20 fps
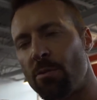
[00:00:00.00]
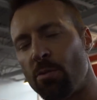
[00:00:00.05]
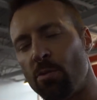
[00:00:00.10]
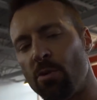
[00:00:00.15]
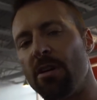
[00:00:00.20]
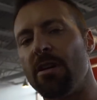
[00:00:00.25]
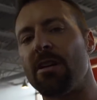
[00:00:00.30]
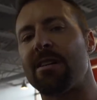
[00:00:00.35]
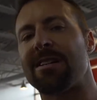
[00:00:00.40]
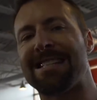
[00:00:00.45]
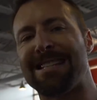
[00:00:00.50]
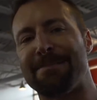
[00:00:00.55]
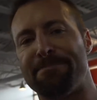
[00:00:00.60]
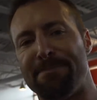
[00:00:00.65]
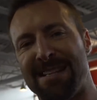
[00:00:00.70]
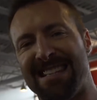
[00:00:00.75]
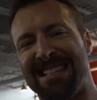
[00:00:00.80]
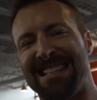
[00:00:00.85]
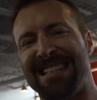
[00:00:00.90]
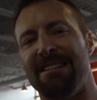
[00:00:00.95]
to work
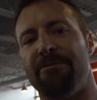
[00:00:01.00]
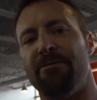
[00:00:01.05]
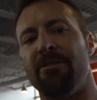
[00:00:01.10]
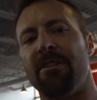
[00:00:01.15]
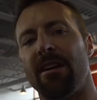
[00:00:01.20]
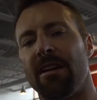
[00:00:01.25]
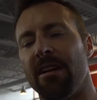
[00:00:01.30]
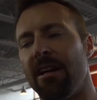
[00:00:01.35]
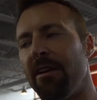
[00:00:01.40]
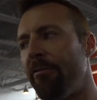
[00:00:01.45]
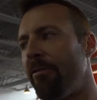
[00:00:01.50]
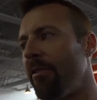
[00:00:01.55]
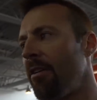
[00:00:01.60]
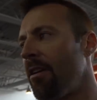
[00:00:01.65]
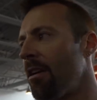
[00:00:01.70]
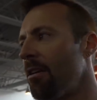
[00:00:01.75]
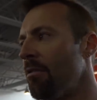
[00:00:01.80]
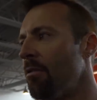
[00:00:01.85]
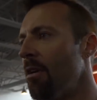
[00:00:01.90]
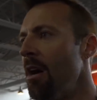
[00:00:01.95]
specifically for
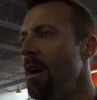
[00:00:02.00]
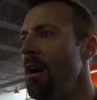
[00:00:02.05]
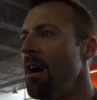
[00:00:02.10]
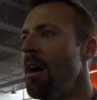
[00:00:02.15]
you.